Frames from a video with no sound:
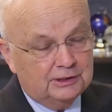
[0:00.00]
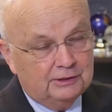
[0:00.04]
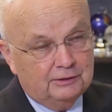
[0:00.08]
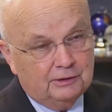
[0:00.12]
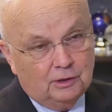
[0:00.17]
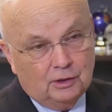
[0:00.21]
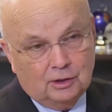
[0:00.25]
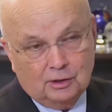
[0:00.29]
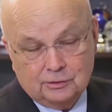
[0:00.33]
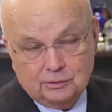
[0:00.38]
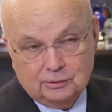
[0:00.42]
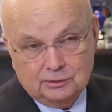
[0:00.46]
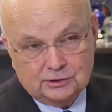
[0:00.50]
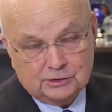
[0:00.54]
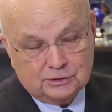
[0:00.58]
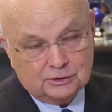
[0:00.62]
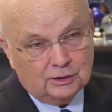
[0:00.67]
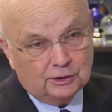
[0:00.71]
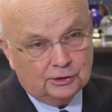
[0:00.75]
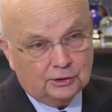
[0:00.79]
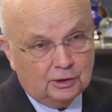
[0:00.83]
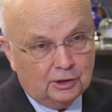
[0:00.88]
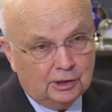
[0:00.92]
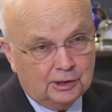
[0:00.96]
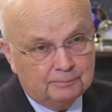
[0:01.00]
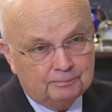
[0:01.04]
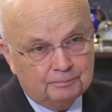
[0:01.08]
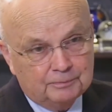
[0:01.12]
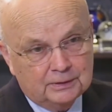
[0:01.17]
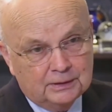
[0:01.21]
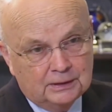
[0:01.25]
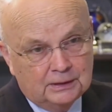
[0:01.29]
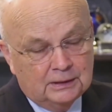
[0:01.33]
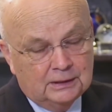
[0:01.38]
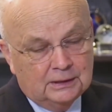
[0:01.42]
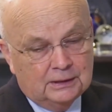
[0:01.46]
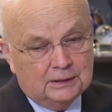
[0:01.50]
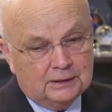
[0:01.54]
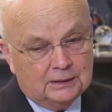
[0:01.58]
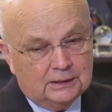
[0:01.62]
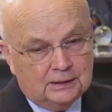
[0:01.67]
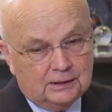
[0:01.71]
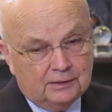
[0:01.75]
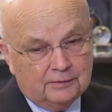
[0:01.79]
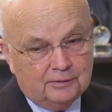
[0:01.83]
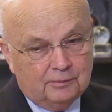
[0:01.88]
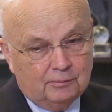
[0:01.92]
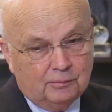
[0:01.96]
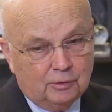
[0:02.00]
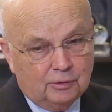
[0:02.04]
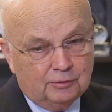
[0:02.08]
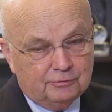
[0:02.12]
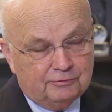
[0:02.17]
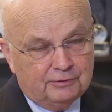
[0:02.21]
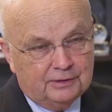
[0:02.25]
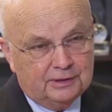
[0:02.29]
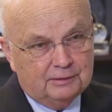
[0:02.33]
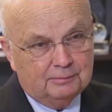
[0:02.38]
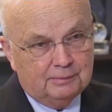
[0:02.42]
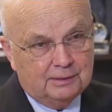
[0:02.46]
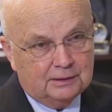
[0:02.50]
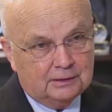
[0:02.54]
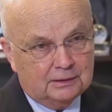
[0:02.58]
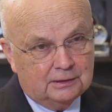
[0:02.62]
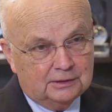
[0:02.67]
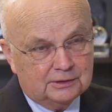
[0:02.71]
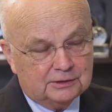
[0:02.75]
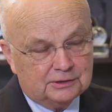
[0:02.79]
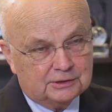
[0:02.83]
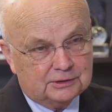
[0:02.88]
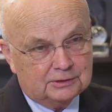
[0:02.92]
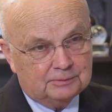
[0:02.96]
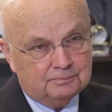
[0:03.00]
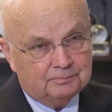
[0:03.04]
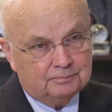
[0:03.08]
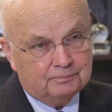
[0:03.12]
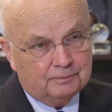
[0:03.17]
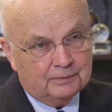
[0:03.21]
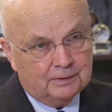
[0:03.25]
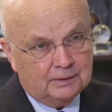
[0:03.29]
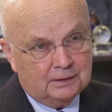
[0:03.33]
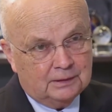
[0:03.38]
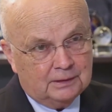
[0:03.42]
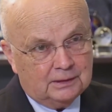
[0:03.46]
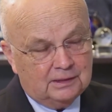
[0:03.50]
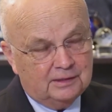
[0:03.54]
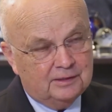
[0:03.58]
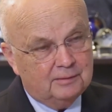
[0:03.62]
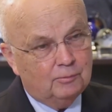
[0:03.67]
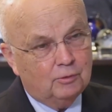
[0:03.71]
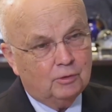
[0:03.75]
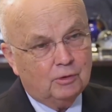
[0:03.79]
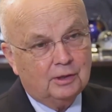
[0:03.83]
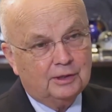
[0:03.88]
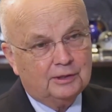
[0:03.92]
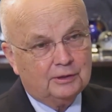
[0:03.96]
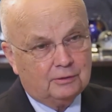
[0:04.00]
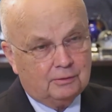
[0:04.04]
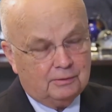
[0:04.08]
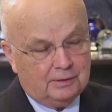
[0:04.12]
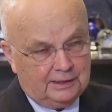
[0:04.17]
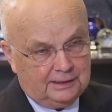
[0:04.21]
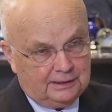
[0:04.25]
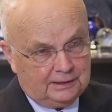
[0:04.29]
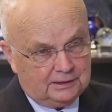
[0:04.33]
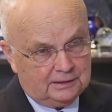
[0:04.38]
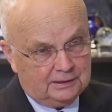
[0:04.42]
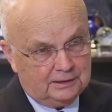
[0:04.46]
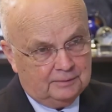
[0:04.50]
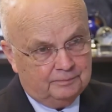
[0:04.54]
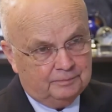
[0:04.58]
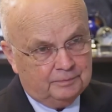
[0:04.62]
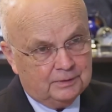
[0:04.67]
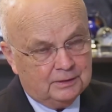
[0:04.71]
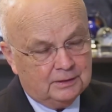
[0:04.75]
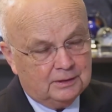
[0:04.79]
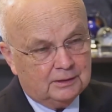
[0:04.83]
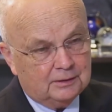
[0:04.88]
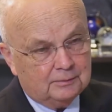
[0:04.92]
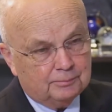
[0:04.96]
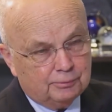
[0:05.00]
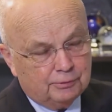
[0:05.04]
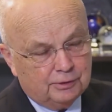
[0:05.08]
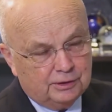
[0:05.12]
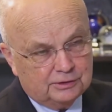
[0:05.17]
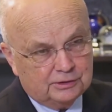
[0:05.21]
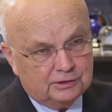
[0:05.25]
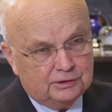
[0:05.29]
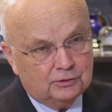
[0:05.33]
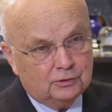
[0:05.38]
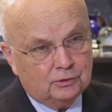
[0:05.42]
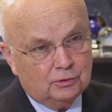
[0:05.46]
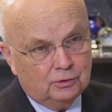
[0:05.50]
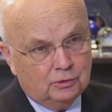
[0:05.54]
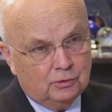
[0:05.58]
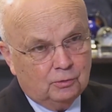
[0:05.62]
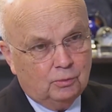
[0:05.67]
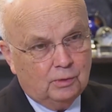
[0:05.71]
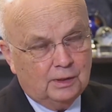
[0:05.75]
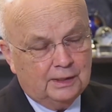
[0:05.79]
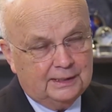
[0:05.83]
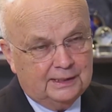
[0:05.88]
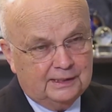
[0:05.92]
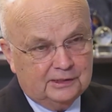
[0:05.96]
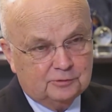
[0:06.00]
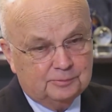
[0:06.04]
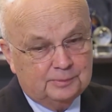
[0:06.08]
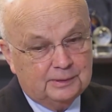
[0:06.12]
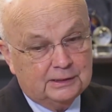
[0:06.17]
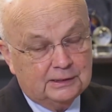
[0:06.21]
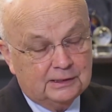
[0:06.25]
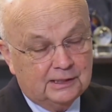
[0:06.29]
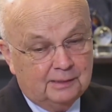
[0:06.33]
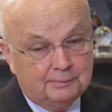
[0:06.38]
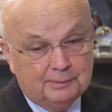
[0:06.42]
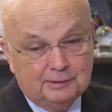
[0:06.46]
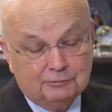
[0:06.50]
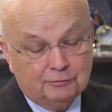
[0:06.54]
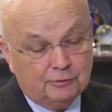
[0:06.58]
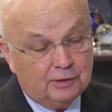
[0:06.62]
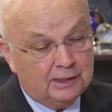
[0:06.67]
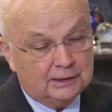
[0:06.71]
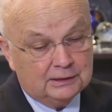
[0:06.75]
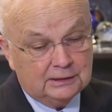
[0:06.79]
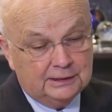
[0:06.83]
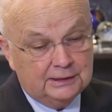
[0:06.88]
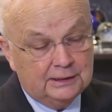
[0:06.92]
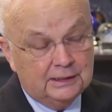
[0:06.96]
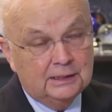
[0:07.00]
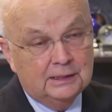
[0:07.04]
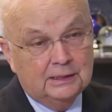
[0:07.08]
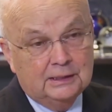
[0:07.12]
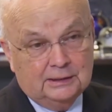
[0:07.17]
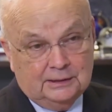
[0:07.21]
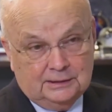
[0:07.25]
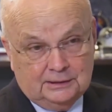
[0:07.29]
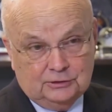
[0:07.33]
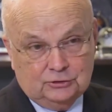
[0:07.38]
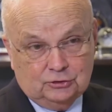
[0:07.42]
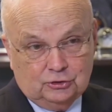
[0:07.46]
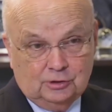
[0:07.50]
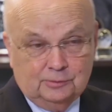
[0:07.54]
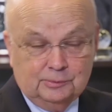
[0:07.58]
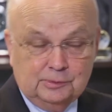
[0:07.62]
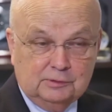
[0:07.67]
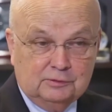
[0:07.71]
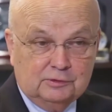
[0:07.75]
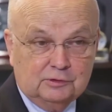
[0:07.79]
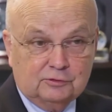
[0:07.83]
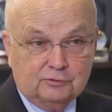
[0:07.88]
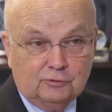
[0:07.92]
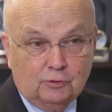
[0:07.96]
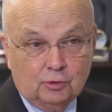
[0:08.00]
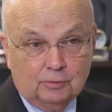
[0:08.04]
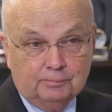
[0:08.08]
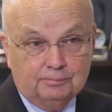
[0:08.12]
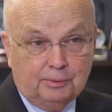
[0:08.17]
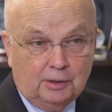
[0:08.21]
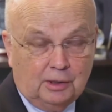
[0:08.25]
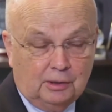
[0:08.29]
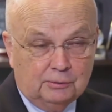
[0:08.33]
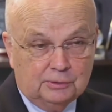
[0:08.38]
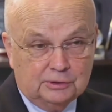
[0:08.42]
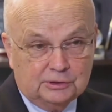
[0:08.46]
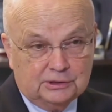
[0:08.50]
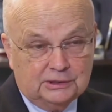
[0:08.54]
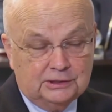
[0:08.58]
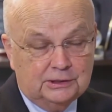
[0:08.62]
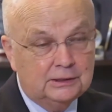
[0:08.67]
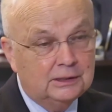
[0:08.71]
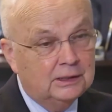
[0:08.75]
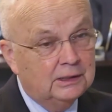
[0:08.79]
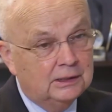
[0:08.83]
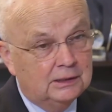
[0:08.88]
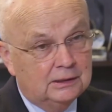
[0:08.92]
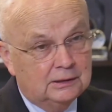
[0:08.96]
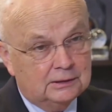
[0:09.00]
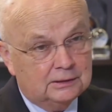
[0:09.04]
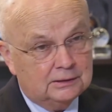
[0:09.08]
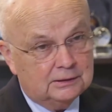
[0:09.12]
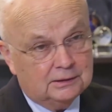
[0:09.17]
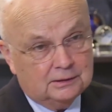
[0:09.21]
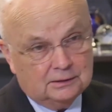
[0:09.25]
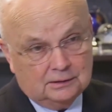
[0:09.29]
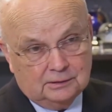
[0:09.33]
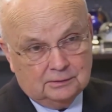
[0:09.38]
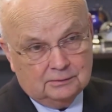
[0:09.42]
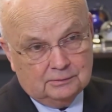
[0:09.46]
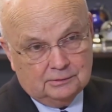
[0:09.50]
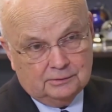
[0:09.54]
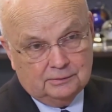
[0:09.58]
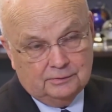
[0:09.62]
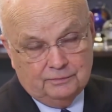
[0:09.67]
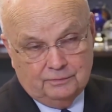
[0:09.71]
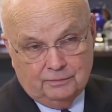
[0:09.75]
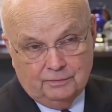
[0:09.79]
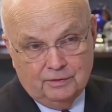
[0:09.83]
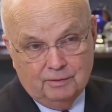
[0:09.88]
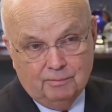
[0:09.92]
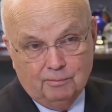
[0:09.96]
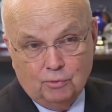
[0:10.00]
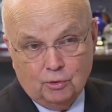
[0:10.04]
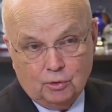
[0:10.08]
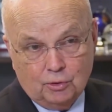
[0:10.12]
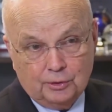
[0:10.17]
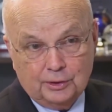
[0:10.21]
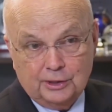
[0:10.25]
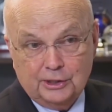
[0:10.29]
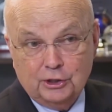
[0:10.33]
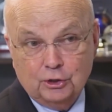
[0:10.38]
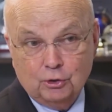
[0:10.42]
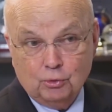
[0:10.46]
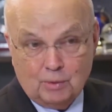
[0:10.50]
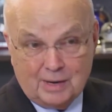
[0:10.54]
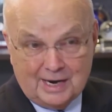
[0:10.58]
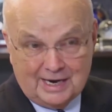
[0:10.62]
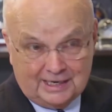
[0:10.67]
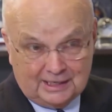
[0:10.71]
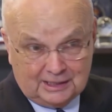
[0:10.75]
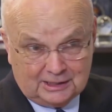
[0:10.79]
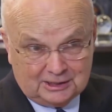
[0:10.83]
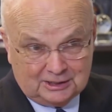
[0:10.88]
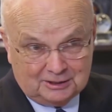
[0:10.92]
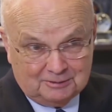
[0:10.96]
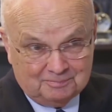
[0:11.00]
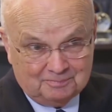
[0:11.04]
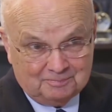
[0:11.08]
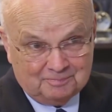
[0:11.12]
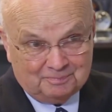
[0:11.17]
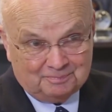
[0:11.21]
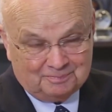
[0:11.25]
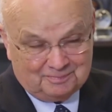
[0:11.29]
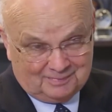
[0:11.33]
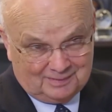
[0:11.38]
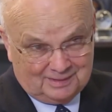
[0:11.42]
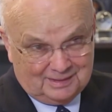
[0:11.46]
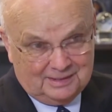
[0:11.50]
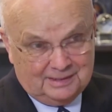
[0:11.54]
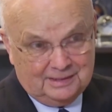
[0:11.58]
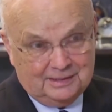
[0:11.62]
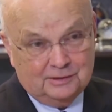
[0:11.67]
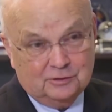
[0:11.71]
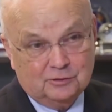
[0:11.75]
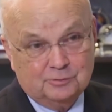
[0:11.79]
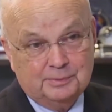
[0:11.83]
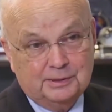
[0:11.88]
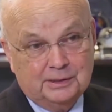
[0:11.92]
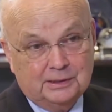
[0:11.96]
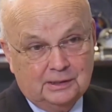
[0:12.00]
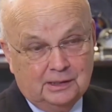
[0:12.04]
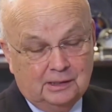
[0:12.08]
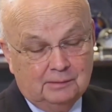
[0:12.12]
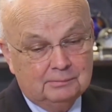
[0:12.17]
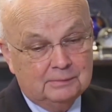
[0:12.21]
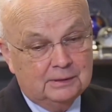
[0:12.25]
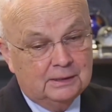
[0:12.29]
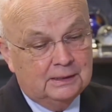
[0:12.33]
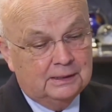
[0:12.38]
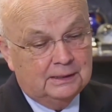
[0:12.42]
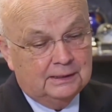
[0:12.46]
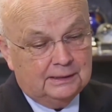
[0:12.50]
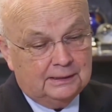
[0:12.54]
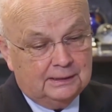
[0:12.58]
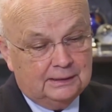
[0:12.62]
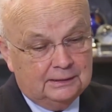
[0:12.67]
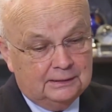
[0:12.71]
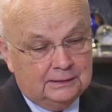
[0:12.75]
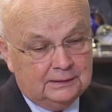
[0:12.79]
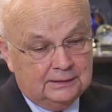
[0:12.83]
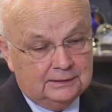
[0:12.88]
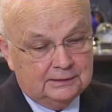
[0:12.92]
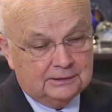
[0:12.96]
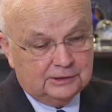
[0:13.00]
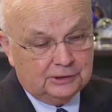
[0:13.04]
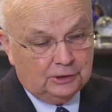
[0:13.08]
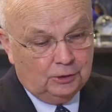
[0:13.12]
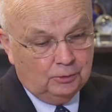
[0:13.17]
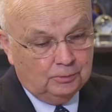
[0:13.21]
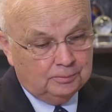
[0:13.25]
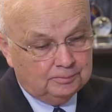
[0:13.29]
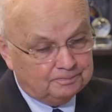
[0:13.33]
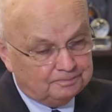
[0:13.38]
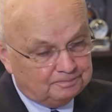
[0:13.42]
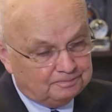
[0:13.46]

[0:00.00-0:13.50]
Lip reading: the longer it's gone on, the more fundamentalist and the more autocratic President Erdogan has become. And frankly, in terms of his foreign policy, the more erratic he has become. And so